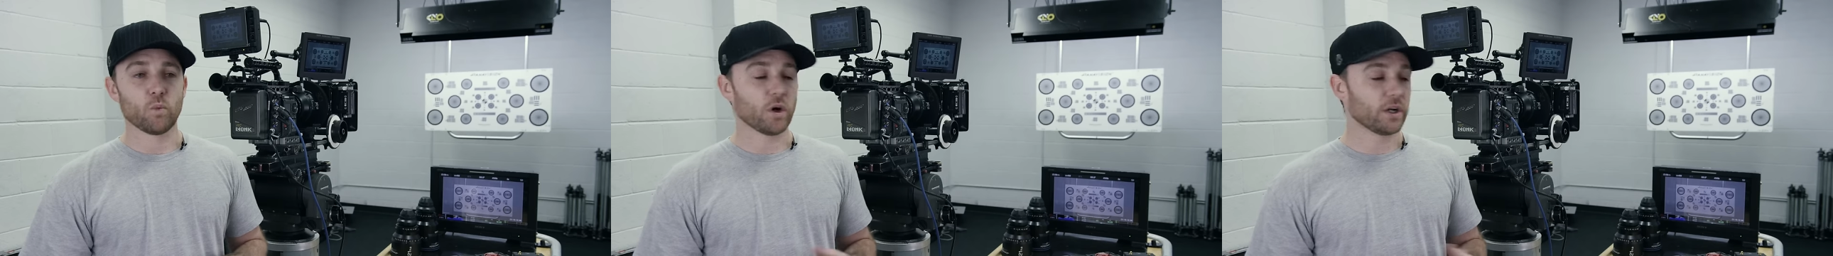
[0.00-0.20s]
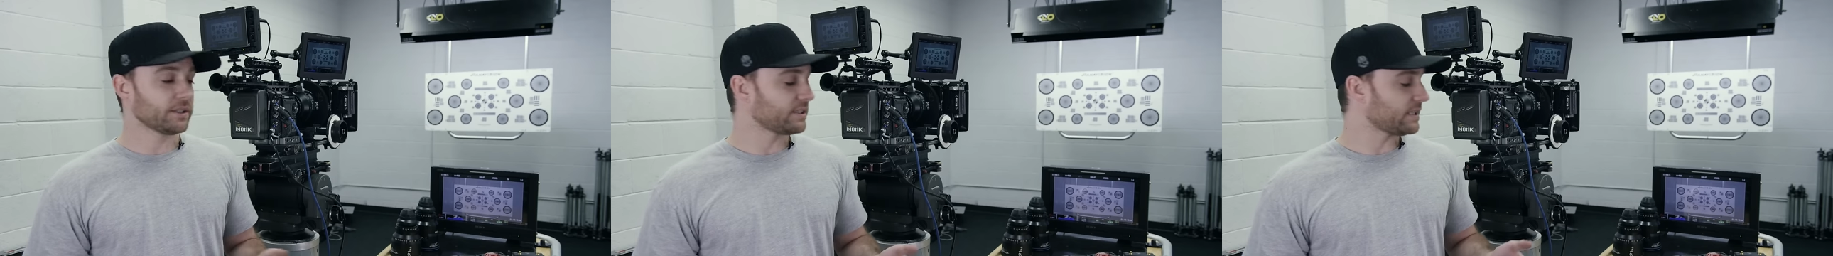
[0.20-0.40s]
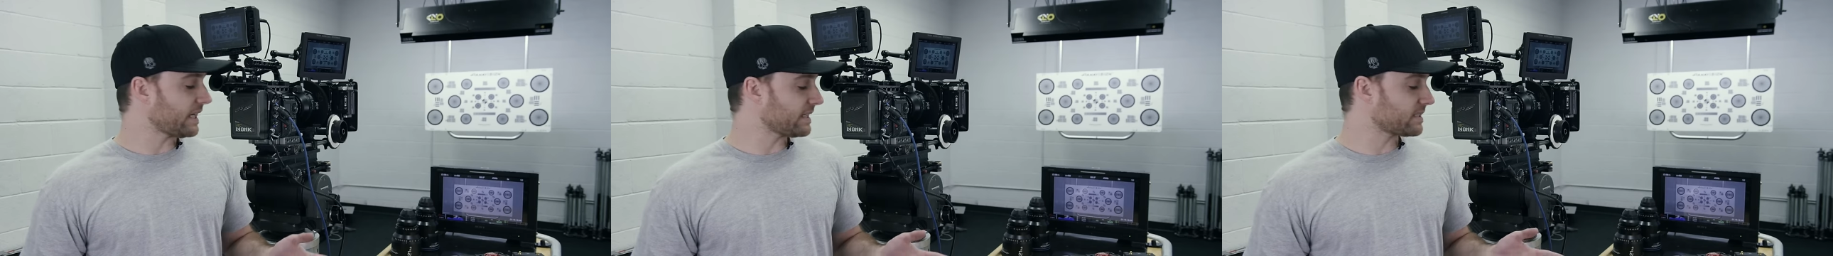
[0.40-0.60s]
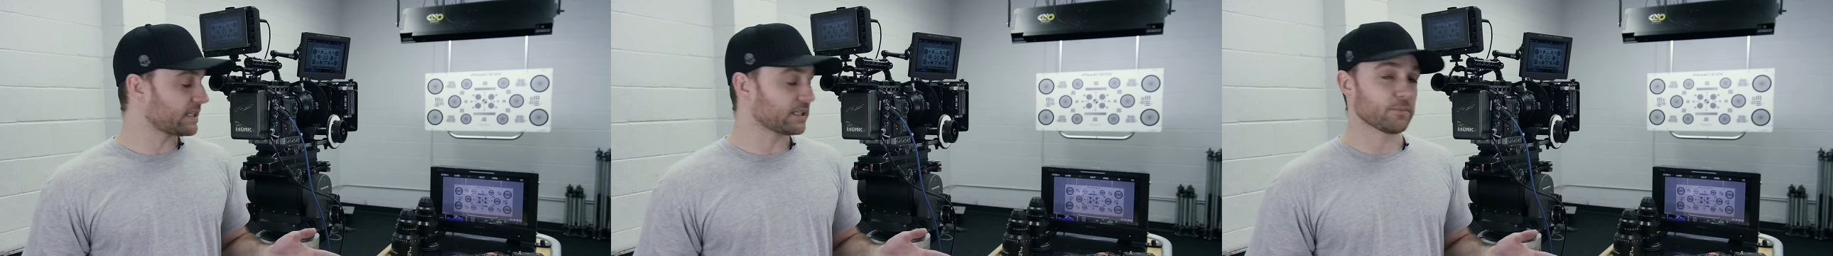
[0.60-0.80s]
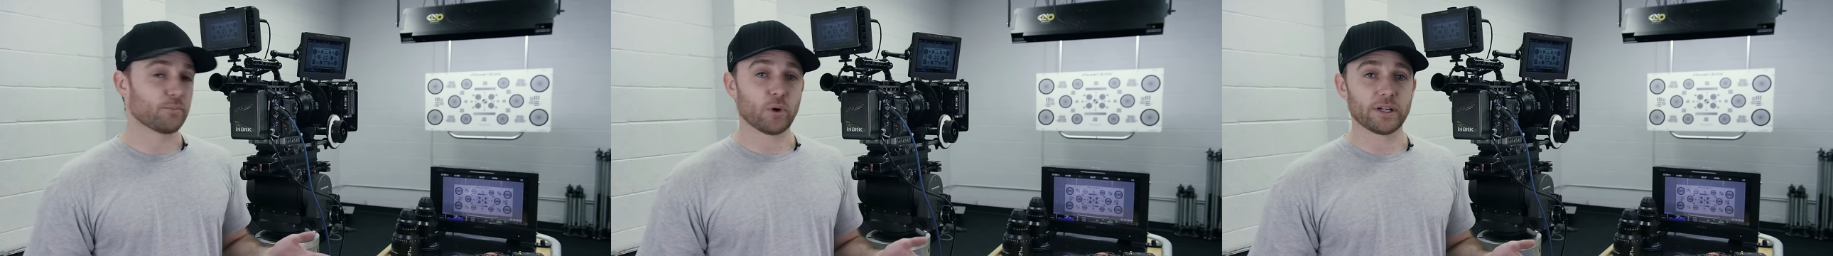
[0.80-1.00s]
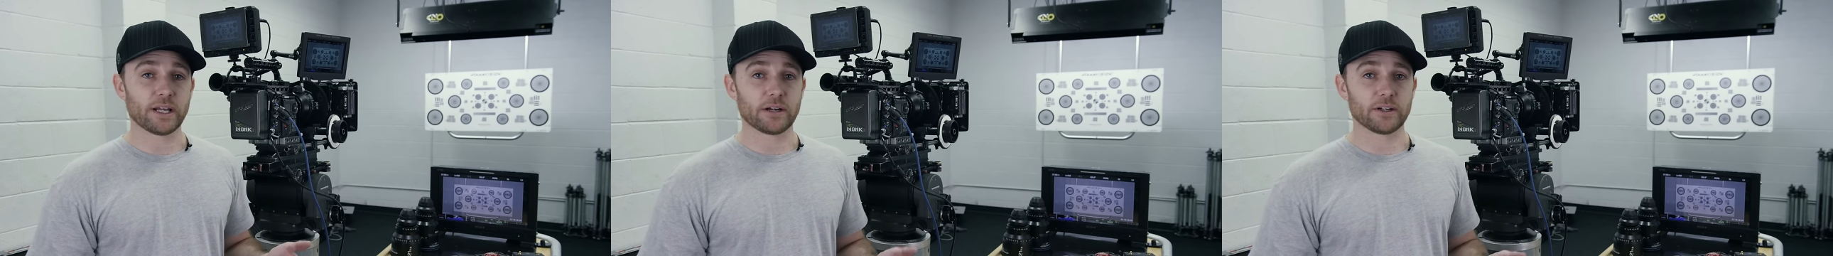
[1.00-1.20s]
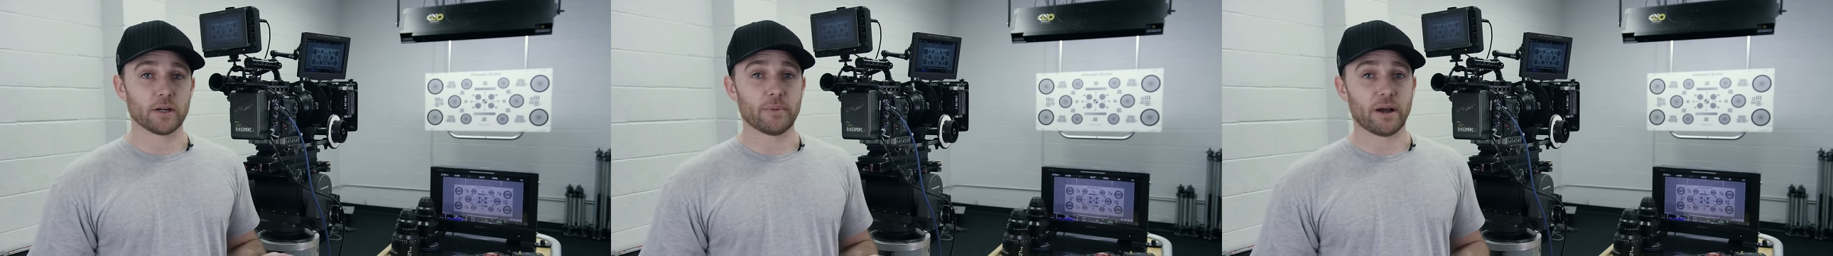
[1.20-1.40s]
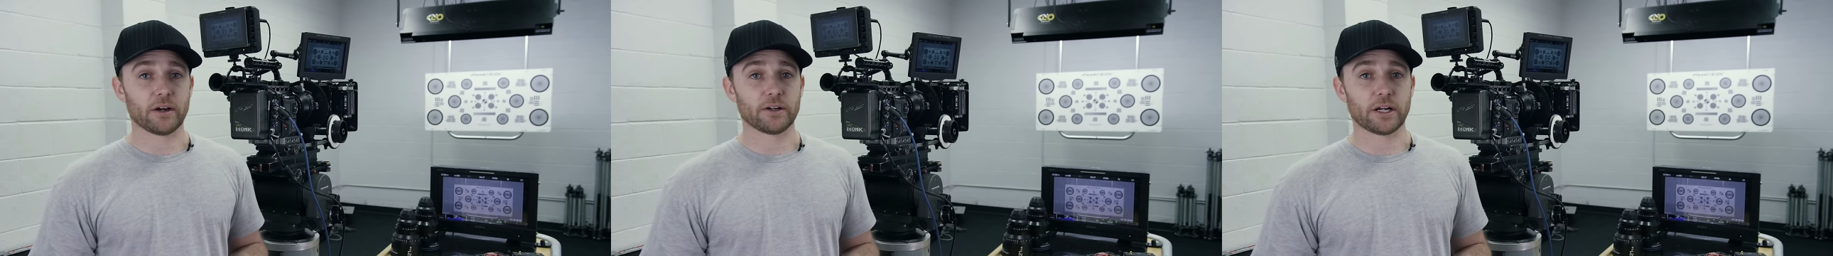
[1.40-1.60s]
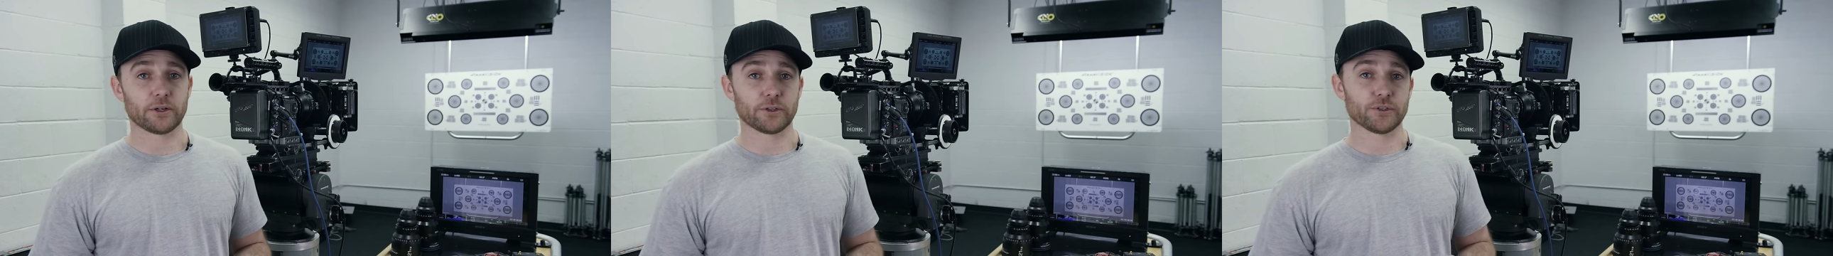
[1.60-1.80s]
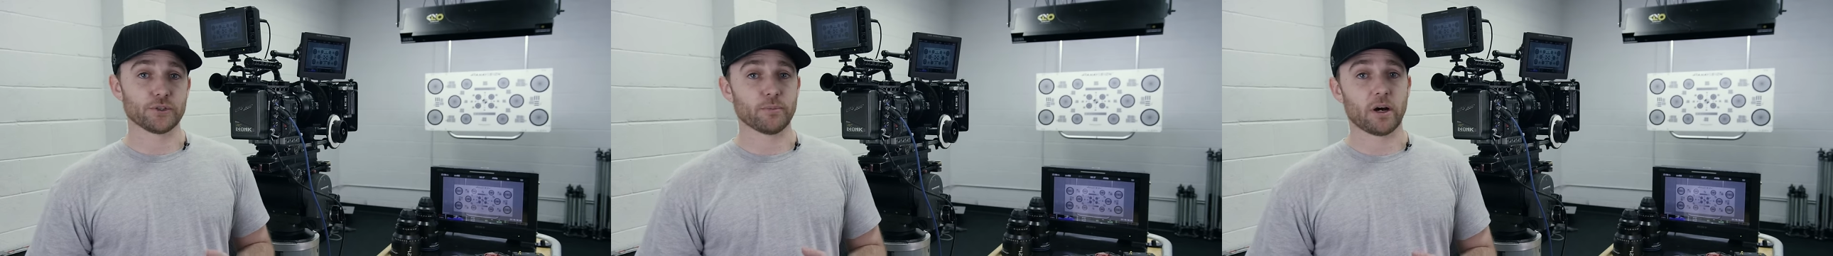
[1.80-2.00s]
One nice thing to point out about
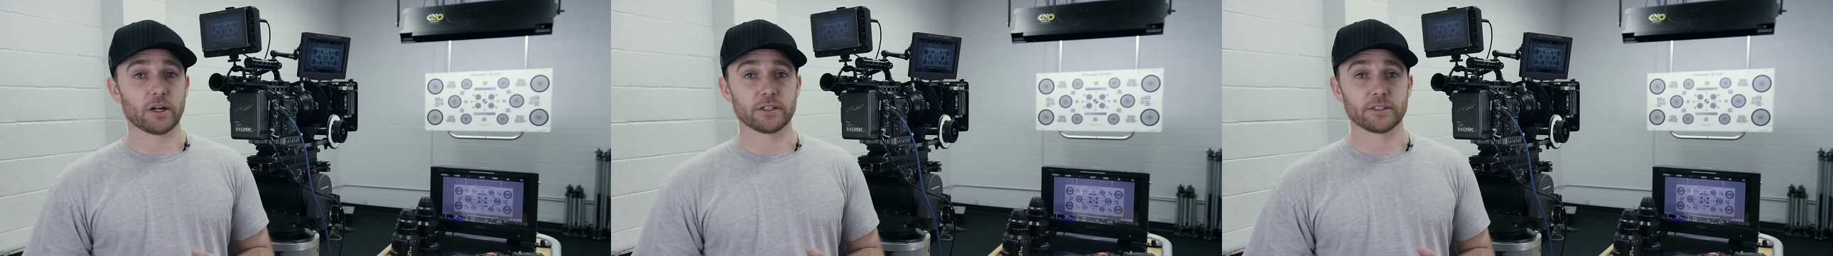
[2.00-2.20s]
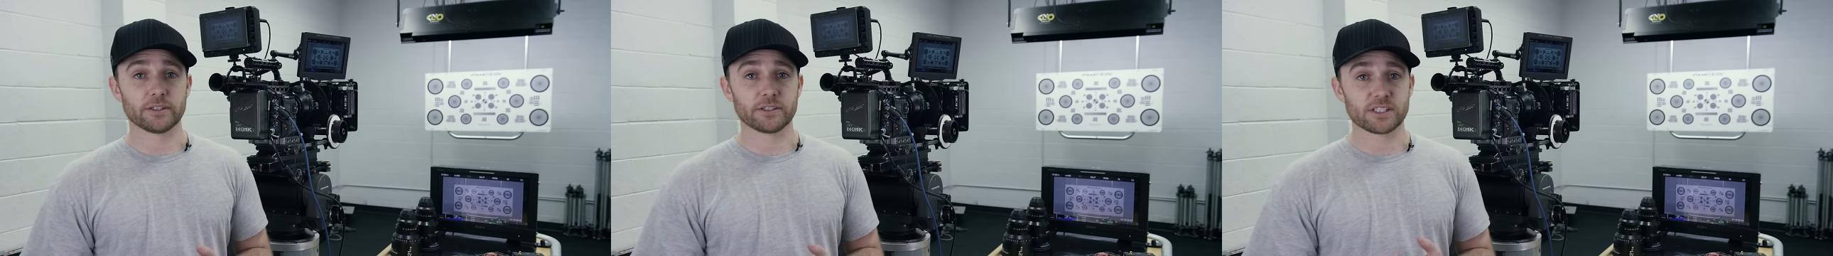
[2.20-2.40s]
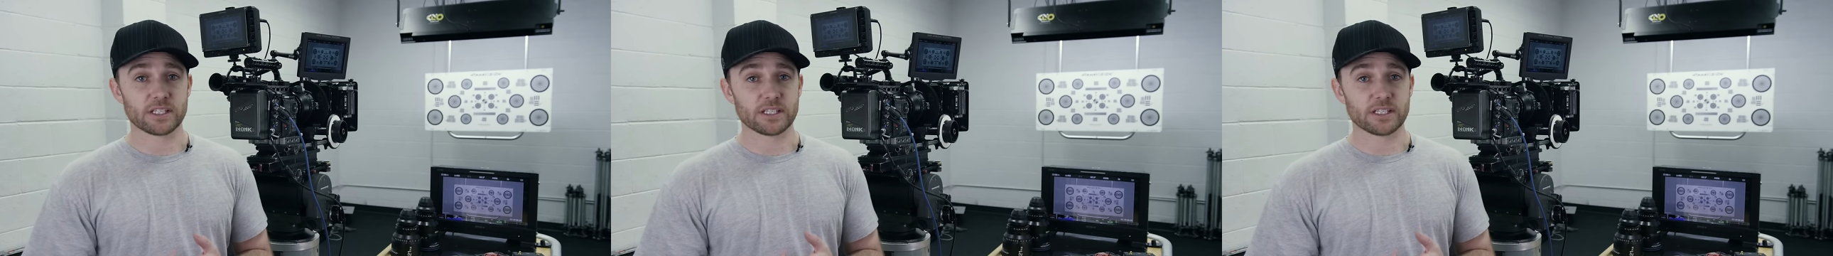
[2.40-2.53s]
our new monitors